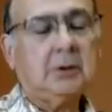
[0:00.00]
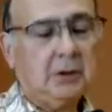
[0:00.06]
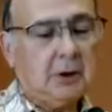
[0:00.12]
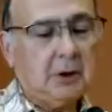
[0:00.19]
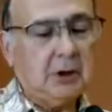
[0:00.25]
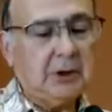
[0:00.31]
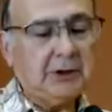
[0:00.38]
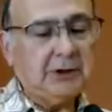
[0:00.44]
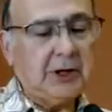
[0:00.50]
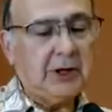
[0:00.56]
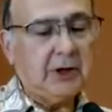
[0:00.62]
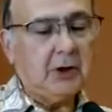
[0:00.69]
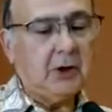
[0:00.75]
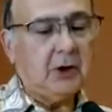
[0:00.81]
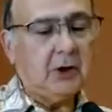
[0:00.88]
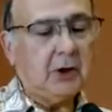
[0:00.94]
all
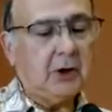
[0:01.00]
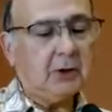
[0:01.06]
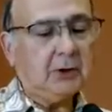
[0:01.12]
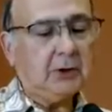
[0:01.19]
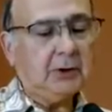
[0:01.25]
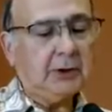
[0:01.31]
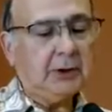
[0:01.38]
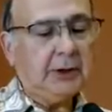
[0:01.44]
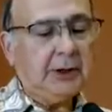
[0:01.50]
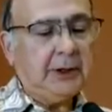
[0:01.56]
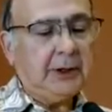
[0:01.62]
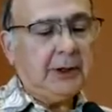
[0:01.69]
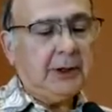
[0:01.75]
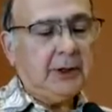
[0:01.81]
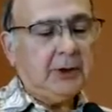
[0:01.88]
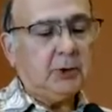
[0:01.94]
day long
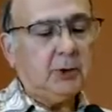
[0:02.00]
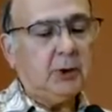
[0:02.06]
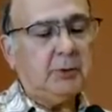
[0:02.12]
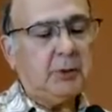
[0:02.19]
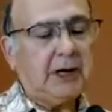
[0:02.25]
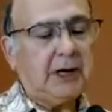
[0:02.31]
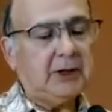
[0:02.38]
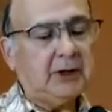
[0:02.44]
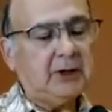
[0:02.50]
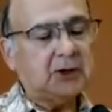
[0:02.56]
to remind